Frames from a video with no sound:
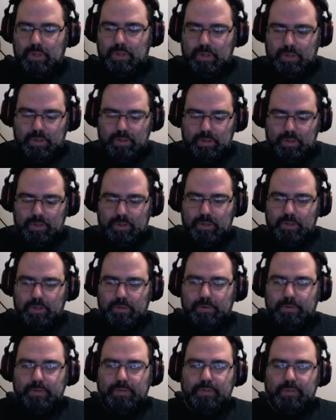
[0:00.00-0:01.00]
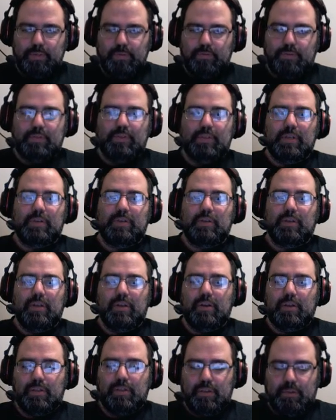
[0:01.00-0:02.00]
Uh, let's just see if there's actually
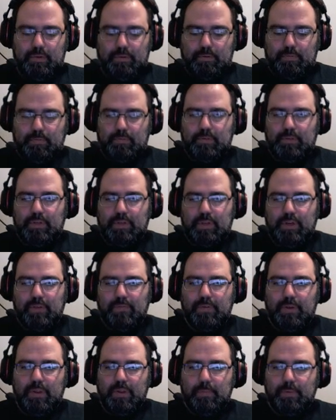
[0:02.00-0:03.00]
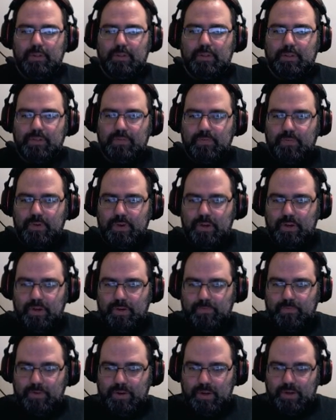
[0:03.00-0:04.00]
anything significant about this fight.
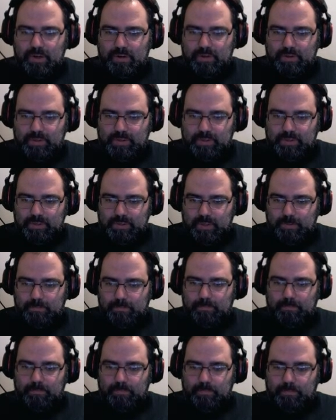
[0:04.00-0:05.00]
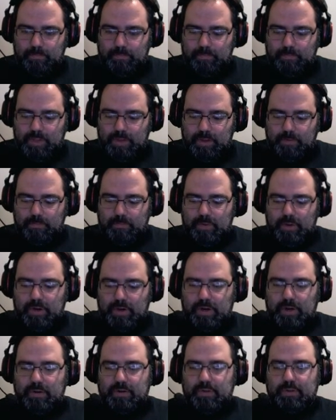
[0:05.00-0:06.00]
If not, I'm just gonna skip. No,
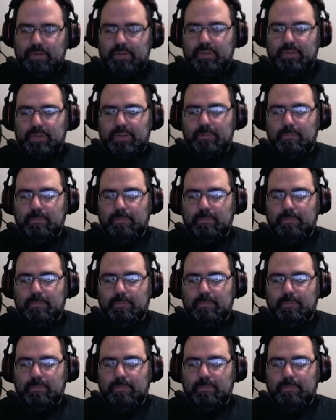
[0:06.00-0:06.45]
alright, I'm just gonna skip.